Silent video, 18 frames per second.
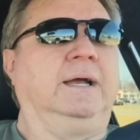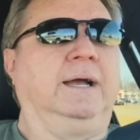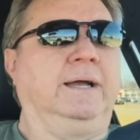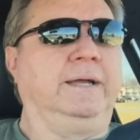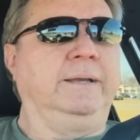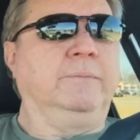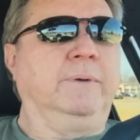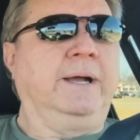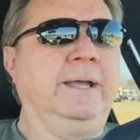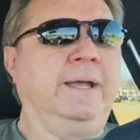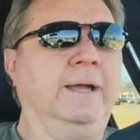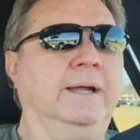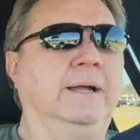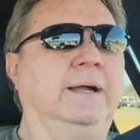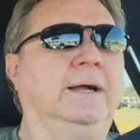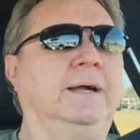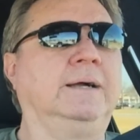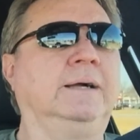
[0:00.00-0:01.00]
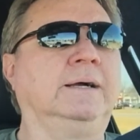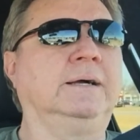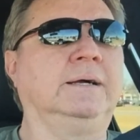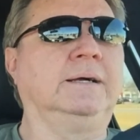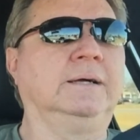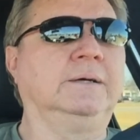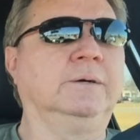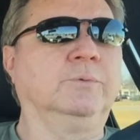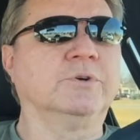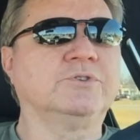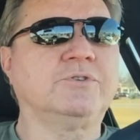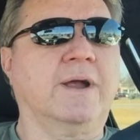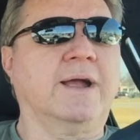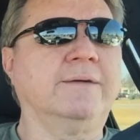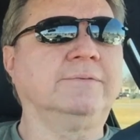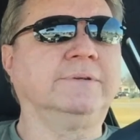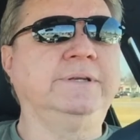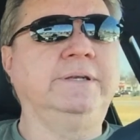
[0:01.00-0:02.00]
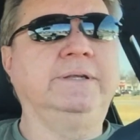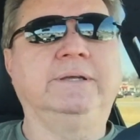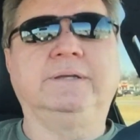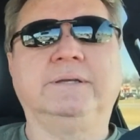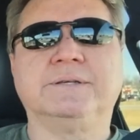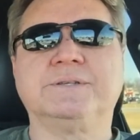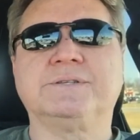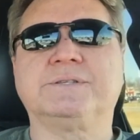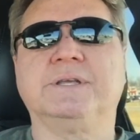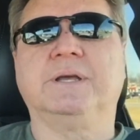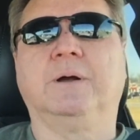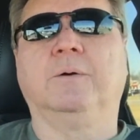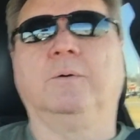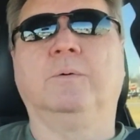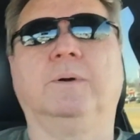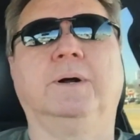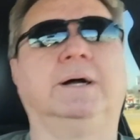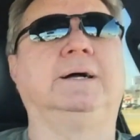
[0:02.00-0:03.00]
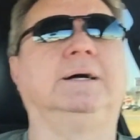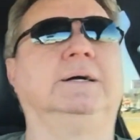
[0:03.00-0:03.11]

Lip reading: anyway, we're traveling, so